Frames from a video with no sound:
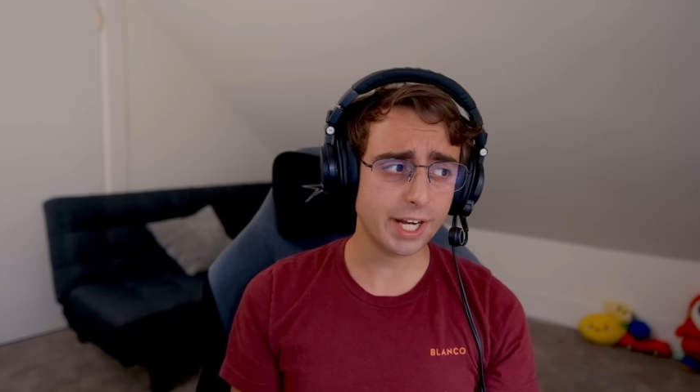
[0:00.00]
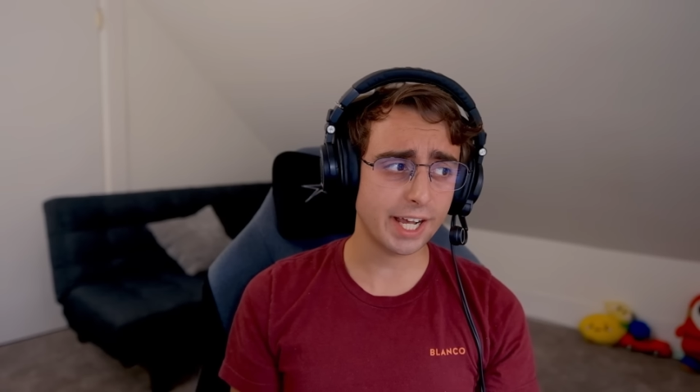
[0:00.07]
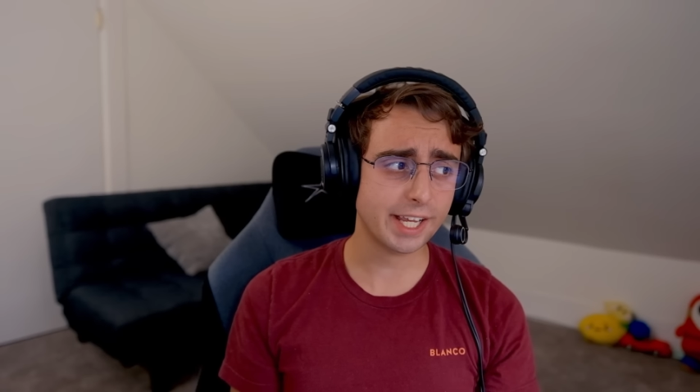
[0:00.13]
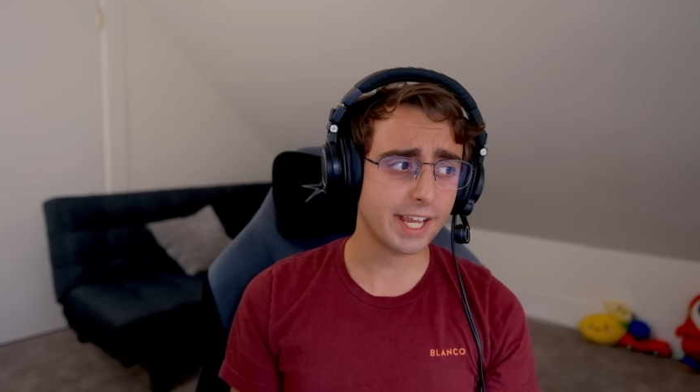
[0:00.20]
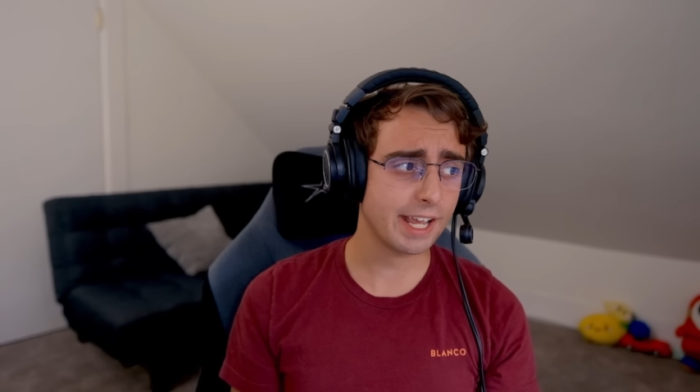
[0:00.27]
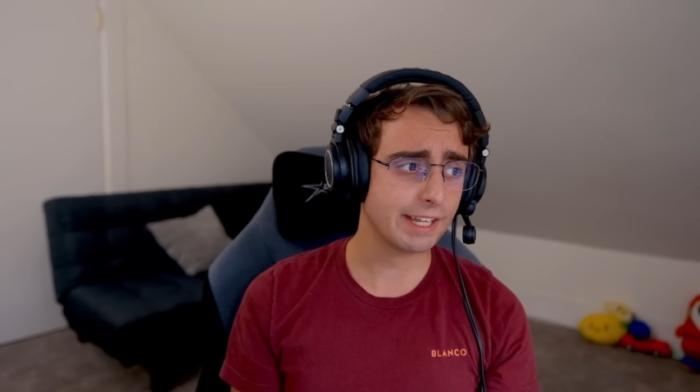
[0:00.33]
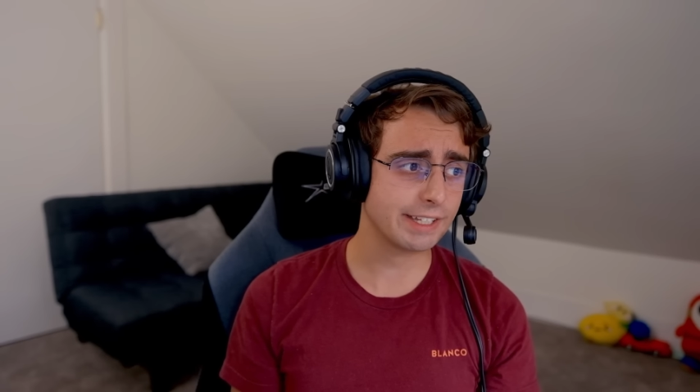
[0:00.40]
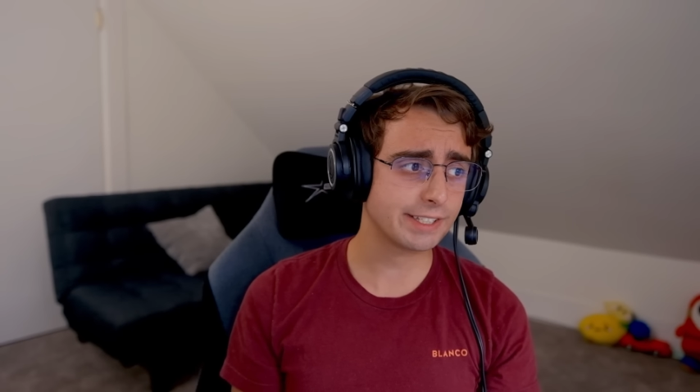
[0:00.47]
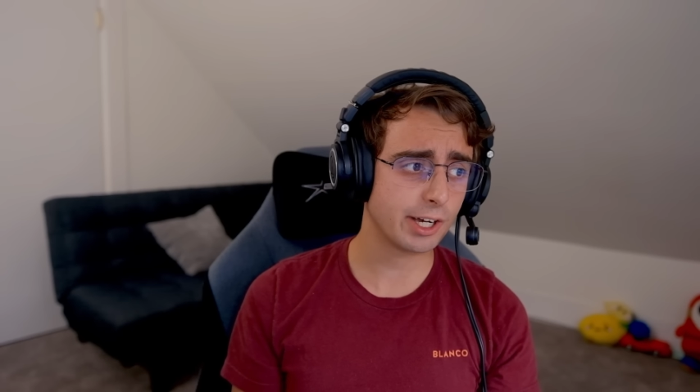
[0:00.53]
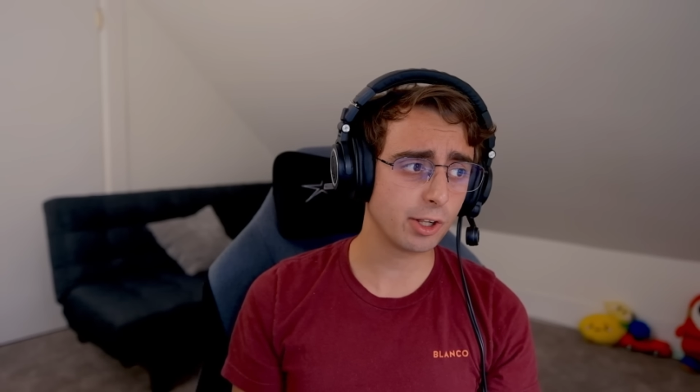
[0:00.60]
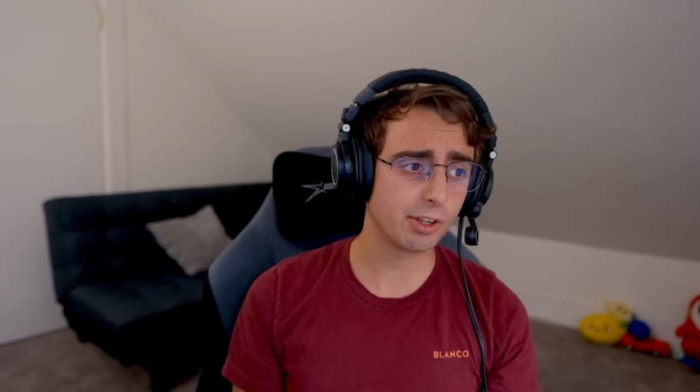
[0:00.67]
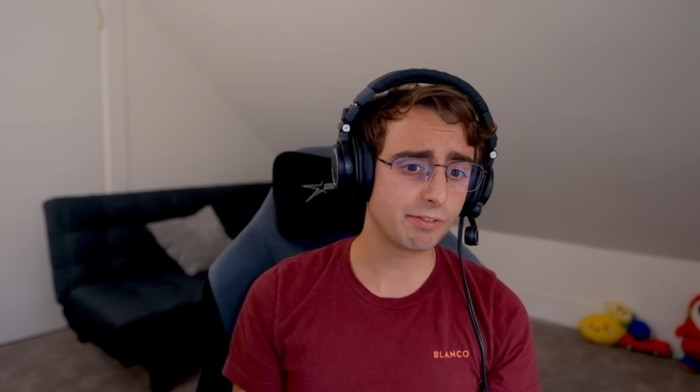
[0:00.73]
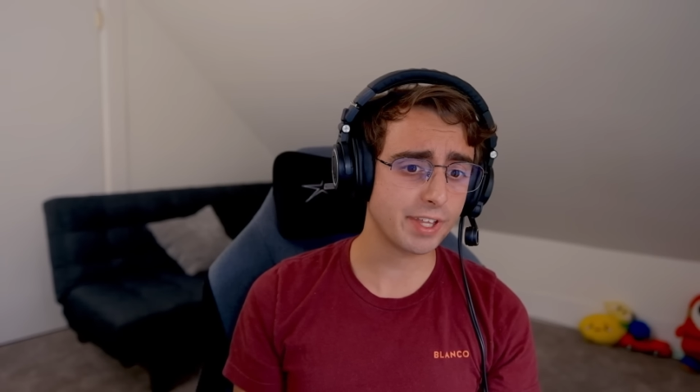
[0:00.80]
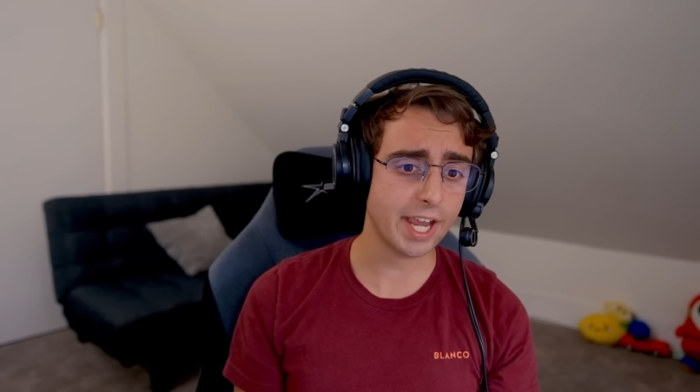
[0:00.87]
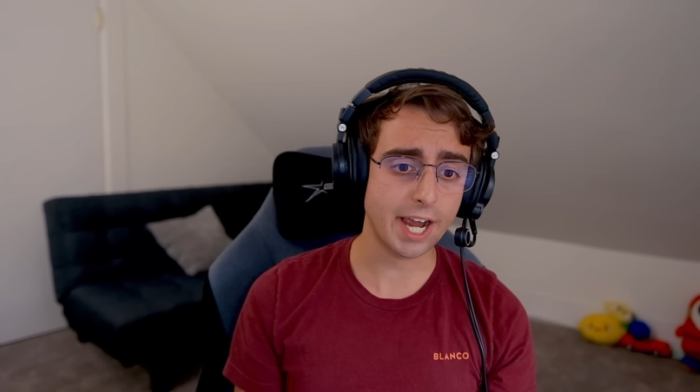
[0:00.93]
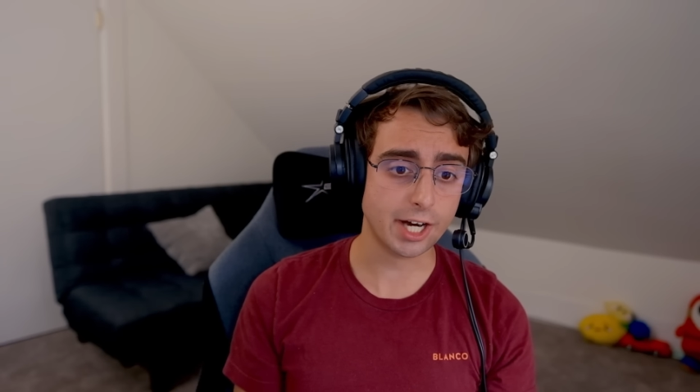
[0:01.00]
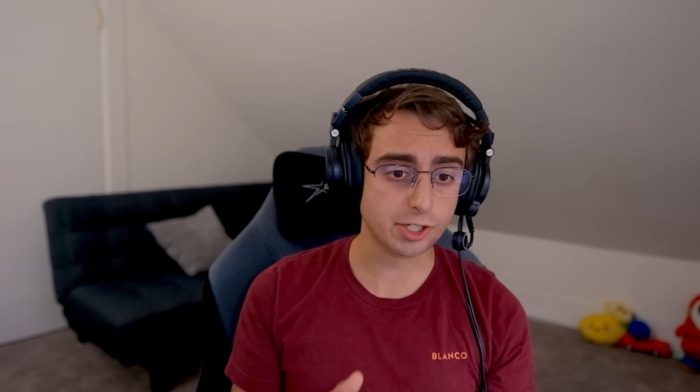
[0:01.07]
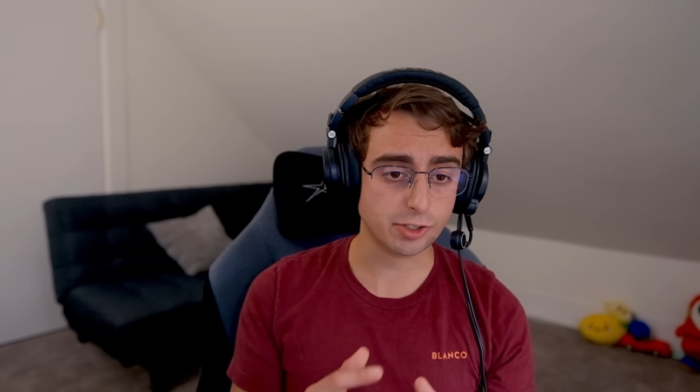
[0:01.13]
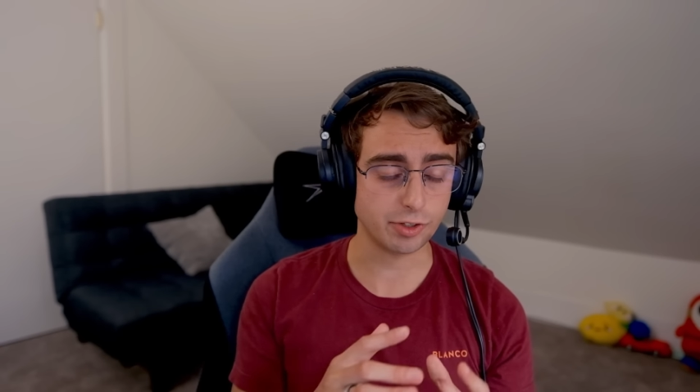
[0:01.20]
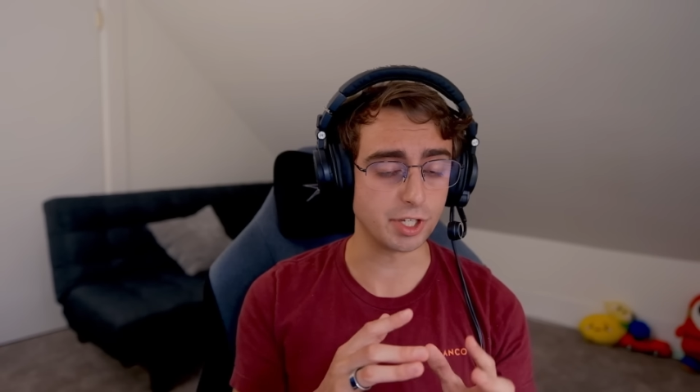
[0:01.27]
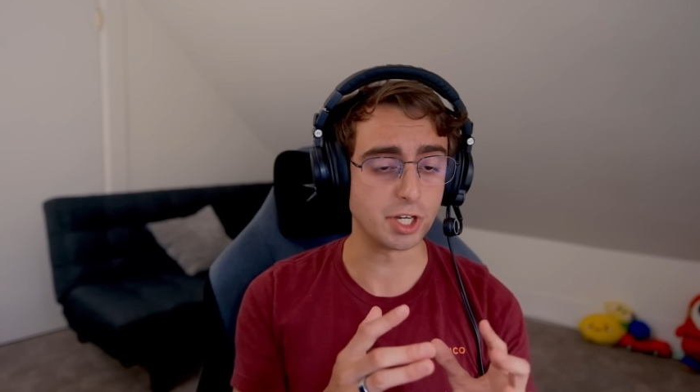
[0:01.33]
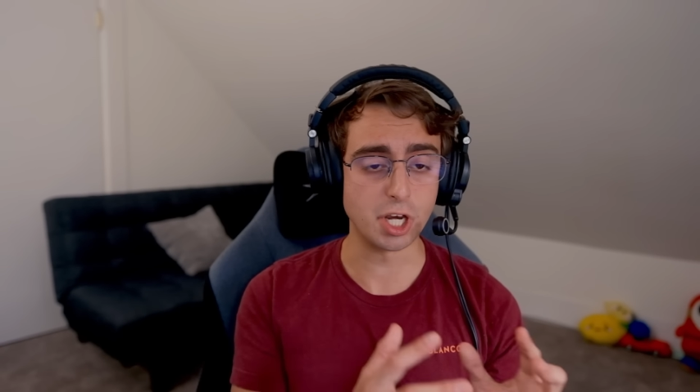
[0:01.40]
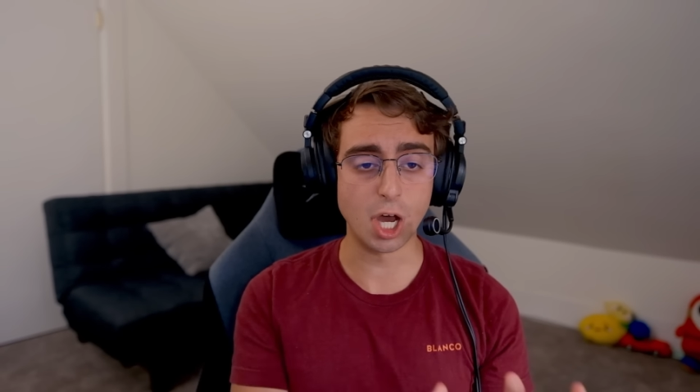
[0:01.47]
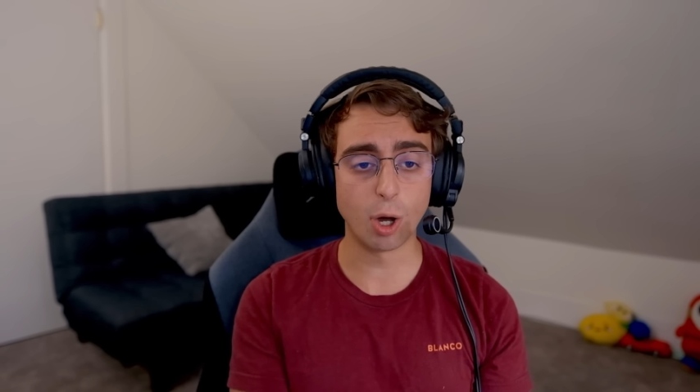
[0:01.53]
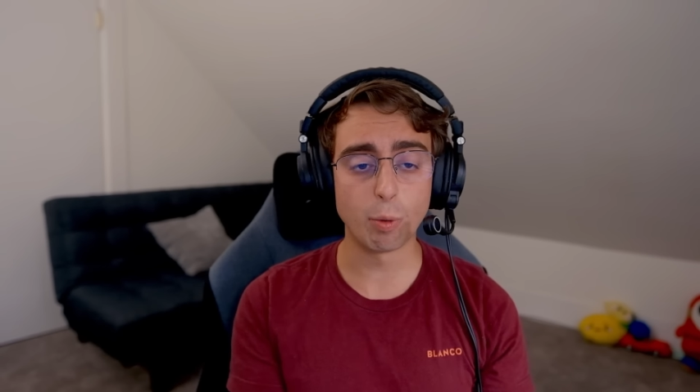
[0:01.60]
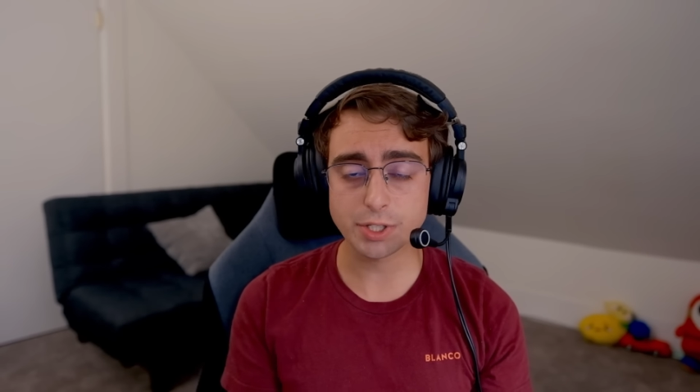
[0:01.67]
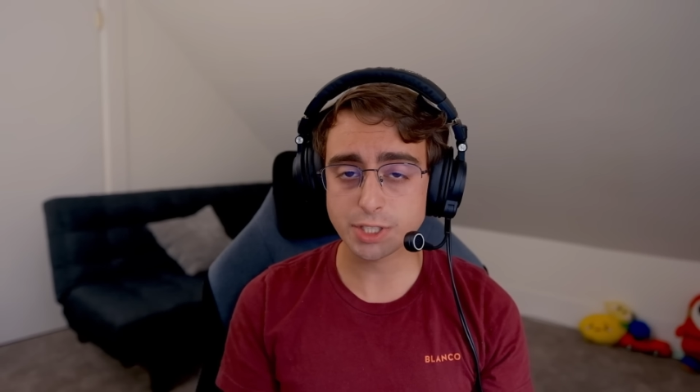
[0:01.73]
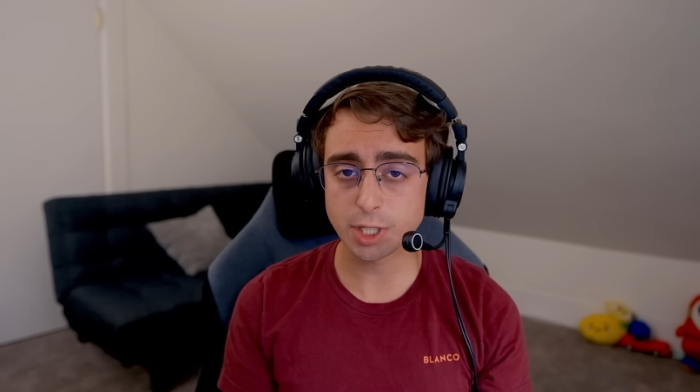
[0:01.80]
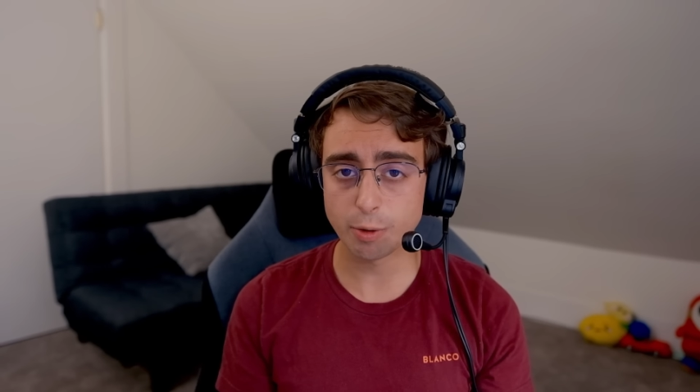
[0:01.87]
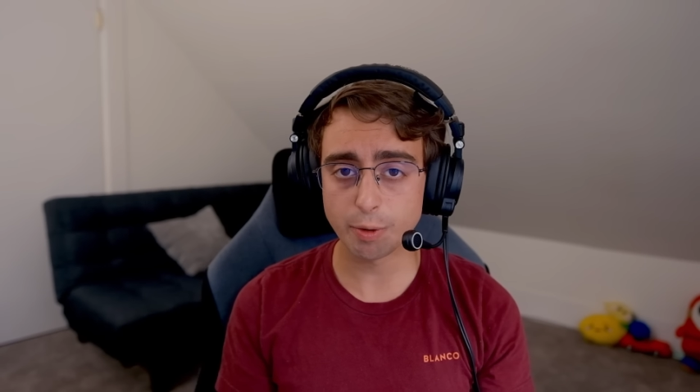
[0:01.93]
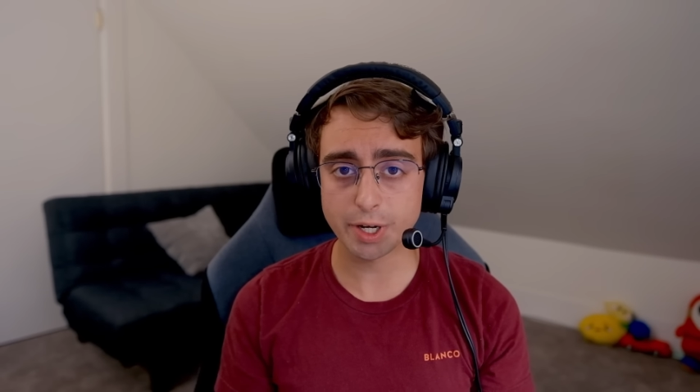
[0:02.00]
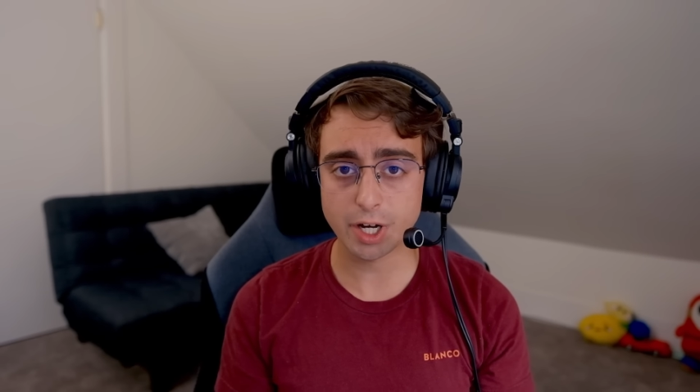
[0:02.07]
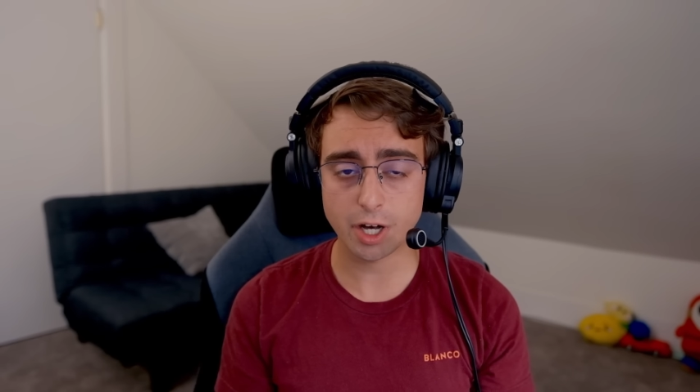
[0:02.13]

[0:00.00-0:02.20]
I can't tell if they actually know what's going